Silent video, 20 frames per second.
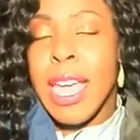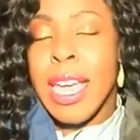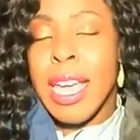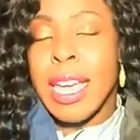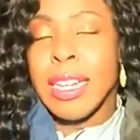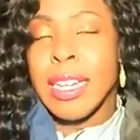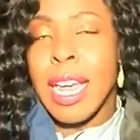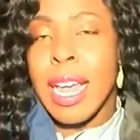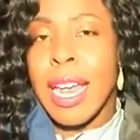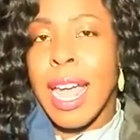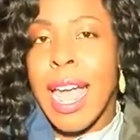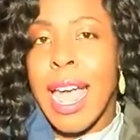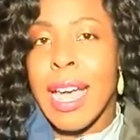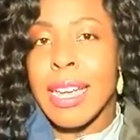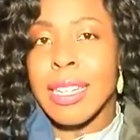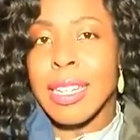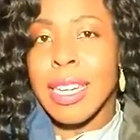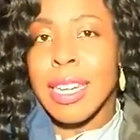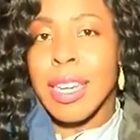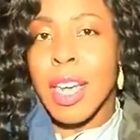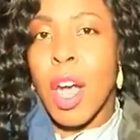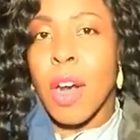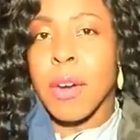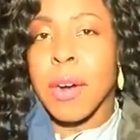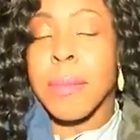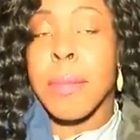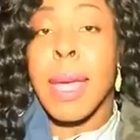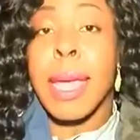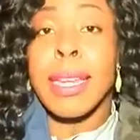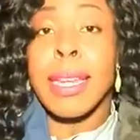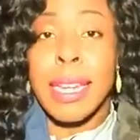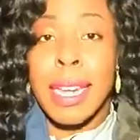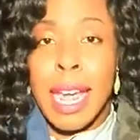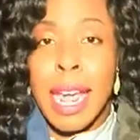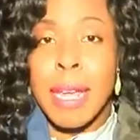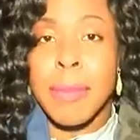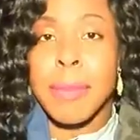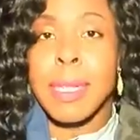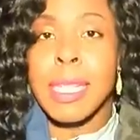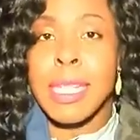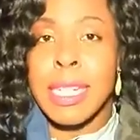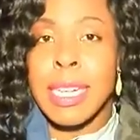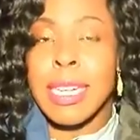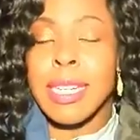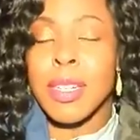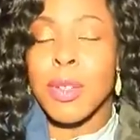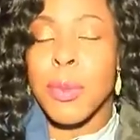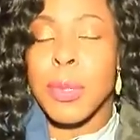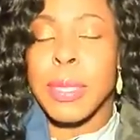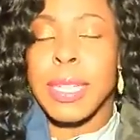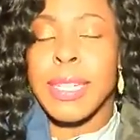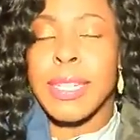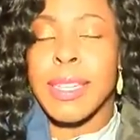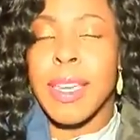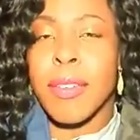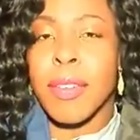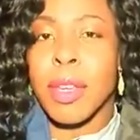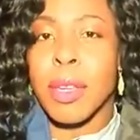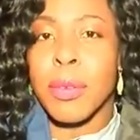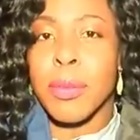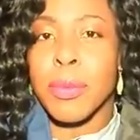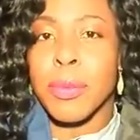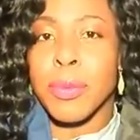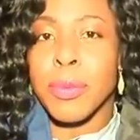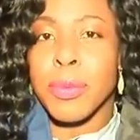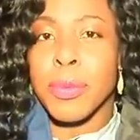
In Tallahassee, Cara Bailey, ABC 27.